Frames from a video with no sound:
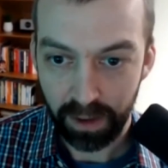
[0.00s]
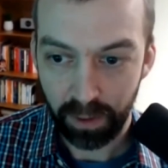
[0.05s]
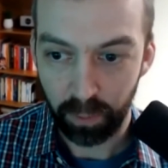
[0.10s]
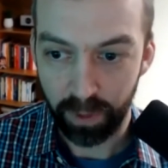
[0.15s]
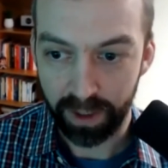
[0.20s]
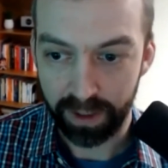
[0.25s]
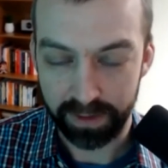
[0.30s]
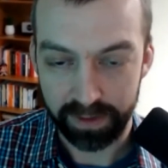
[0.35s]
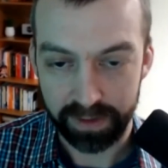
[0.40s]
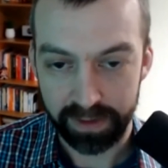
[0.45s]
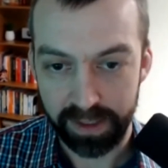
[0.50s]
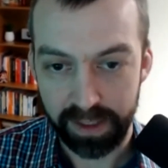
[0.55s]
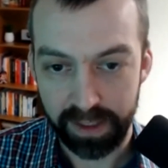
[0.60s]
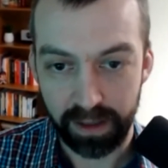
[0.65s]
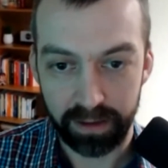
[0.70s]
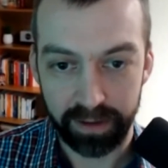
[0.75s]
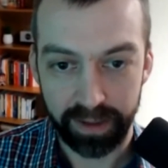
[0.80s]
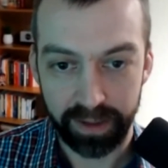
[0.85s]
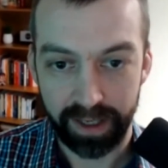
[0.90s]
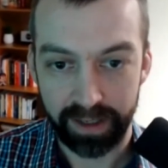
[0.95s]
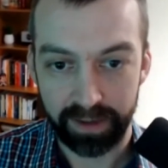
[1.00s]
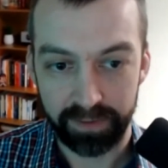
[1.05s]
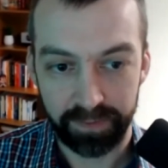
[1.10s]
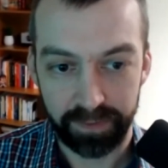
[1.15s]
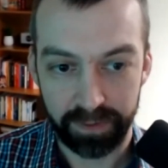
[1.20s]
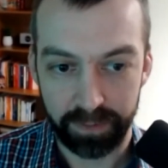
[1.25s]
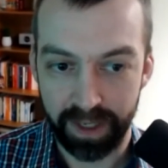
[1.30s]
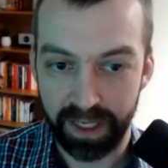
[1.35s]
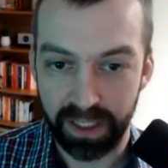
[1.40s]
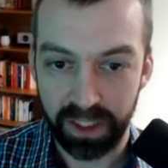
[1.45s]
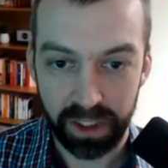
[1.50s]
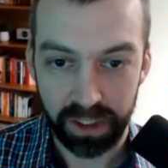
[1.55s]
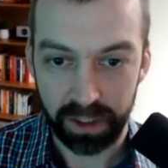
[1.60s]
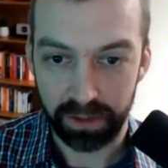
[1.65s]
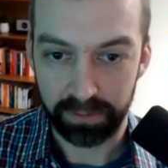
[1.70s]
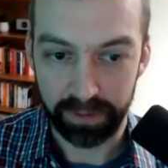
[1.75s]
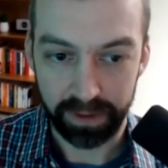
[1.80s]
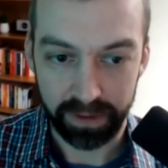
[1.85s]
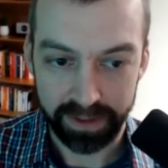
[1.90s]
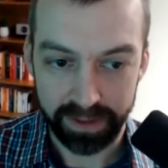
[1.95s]
We could see all that information
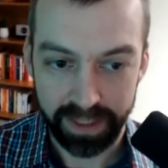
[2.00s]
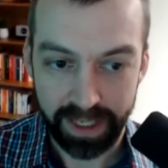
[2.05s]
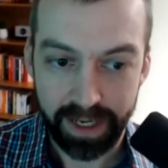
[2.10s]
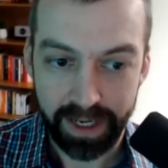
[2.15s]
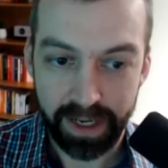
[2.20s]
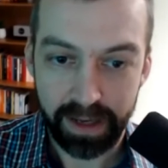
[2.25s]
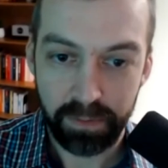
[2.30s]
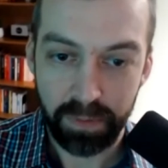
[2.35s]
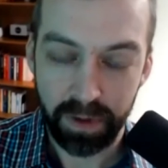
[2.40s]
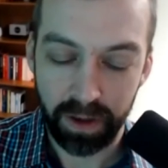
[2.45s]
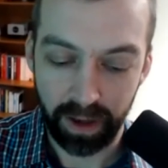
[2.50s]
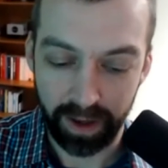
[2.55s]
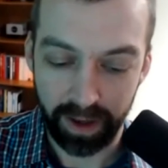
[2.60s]
in real time.